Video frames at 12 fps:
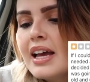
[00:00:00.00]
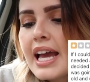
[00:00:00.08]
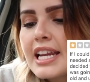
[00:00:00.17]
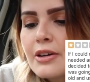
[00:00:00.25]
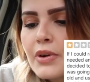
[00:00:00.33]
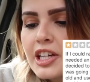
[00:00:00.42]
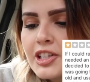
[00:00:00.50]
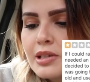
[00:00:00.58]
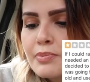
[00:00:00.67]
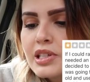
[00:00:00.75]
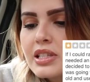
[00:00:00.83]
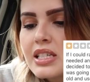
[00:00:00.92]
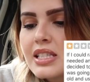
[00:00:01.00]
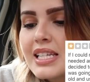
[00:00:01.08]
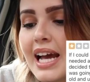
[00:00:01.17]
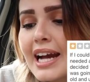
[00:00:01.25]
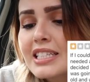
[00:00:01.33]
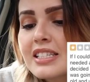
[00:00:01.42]
Anyway, she proceeds
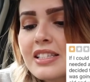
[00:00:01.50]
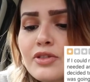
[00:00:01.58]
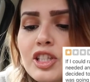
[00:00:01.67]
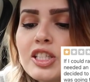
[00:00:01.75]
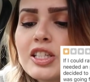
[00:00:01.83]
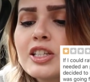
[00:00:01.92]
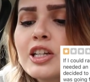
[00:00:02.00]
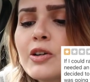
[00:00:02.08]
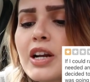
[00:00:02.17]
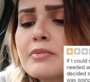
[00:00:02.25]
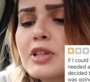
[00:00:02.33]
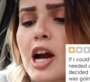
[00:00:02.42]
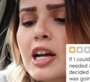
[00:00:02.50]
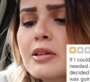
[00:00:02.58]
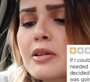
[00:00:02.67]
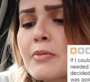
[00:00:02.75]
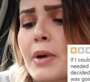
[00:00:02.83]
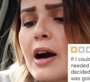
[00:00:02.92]
to act as if she didn't know what I'm
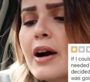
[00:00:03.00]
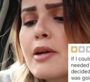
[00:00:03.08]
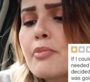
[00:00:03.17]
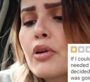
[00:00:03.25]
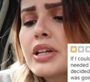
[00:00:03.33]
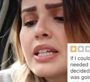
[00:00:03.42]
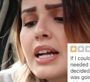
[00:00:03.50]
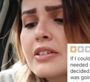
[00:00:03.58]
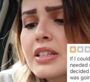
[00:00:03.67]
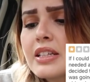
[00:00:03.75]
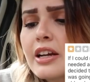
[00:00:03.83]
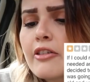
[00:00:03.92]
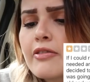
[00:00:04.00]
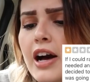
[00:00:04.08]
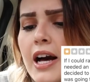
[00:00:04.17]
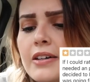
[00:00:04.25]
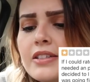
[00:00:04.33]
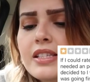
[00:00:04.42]
talking about. I pointed out the nail
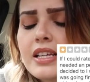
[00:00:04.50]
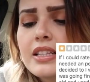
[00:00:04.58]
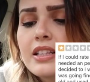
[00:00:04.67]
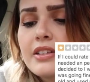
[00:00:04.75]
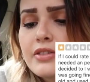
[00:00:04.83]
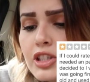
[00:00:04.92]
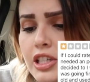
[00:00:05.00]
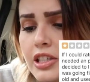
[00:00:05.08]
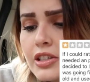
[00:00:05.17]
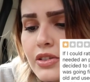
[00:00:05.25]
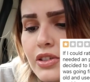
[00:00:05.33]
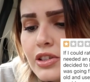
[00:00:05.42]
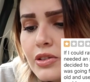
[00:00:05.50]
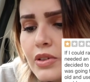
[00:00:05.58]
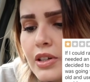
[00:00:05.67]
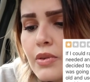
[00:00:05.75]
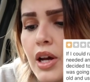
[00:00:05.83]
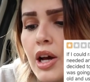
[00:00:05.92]
file and said if she could use a new
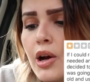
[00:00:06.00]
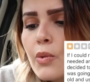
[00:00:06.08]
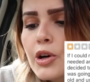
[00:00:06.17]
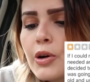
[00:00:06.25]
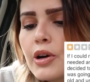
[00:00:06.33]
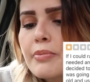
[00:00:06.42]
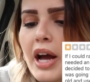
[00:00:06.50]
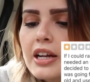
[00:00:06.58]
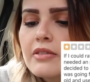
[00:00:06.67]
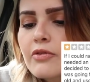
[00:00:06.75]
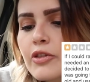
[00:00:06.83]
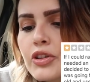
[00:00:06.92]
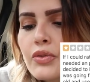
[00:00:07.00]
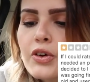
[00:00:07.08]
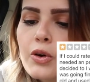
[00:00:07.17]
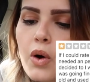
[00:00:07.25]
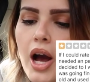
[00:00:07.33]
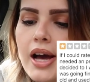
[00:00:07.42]
one. We're going back and forth
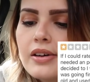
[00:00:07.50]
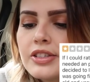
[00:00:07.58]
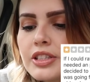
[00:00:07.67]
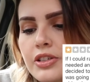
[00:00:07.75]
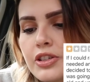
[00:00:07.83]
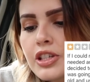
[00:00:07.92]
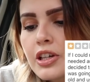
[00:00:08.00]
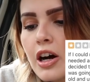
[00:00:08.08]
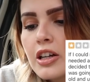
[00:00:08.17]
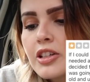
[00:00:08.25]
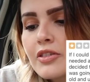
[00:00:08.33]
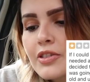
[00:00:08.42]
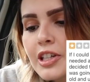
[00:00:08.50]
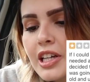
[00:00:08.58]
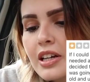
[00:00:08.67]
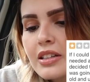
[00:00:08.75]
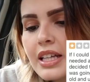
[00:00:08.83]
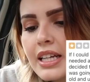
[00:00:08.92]
for a while until she called over a
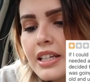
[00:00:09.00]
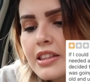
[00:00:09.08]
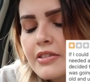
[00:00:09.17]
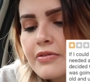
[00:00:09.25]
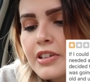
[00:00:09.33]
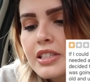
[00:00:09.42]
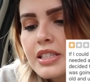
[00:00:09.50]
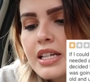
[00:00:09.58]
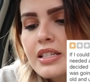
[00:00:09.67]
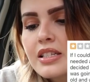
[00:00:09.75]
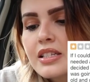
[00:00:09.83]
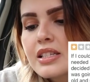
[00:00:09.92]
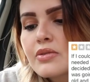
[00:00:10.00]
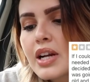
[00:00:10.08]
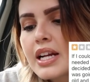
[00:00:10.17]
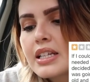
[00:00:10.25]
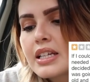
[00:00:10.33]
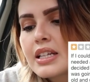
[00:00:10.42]
young lady at the front desk to see
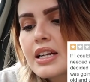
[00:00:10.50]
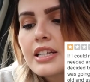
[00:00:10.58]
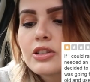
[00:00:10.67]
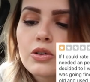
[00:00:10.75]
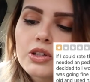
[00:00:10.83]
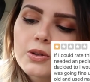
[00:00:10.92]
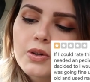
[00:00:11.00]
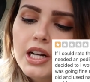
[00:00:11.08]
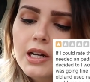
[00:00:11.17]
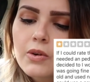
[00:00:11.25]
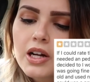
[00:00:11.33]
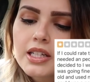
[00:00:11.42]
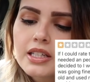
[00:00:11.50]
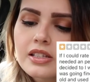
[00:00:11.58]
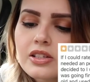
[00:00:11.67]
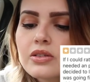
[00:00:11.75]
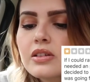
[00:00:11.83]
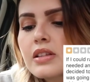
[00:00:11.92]
what I needed. I told her what I
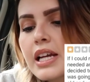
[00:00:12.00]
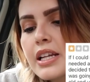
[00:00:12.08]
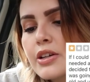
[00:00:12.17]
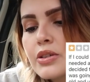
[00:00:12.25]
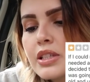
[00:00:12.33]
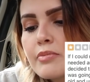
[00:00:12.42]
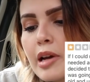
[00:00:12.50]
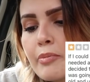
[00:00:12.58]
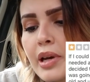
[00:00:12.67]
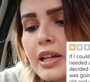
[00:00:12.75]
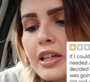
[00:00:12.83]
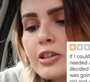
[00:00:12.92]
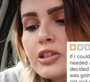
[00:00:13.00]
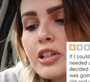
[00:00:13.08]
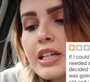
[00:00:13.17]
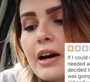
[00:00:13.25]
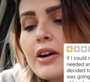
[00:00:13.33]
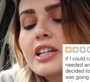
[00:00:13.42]
wanted, so the lady who did my pedicure
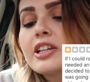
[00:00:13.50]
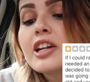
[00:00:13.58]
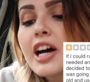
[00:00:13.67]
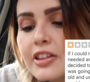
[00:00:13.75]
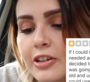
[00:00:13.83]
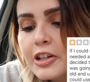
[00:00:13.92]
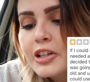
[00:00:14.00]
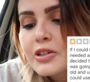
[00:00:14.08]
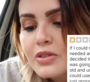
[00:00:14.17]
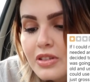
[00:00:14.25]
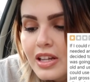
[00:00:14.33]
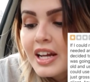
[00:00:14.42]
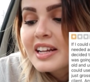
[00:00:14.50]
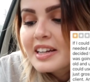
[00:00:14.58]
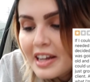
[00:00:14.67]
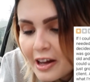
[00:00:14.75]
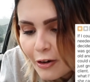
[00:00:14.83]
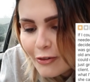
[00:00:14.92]
took out another used
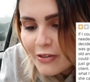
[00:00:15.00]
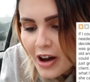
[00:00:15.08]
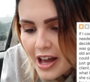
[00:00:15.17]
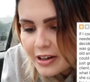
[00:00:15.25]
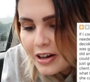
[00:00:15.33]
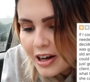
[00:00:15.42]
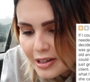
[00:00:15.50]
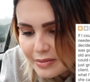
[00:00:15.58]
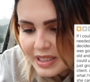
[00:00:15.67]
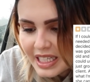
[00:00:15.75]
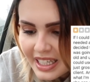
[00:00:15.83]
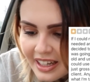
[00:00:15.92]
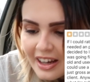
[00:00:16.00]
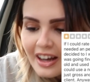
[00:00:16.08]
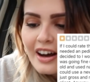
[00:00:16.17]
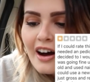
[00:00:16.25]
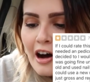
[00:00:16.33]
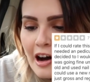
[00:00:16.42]
nail file on me.
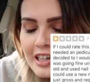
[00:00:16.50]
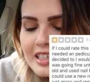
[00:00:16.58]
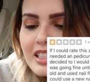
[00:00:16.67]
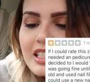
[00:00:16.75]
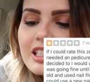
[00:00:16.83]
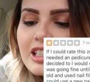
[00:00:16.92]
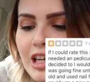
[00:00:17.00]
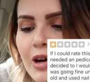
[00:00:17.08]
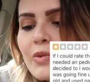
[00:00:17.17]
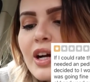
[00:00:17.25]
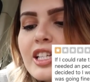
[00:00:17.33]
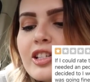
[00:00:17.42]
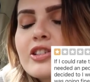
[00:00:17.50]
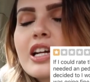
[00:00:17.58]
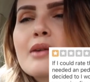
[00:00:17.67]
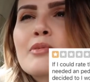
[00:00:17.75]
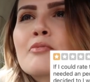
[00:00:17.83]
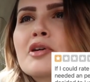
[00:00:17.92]
Honestly, don't waste your
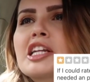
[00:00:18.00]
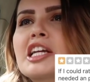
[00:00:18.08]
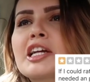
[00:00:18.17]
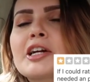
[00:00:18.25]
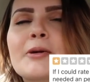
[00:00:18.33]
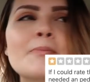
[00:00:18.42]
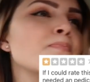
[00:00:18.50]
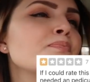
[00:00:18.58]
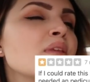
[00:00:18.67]
time or money here.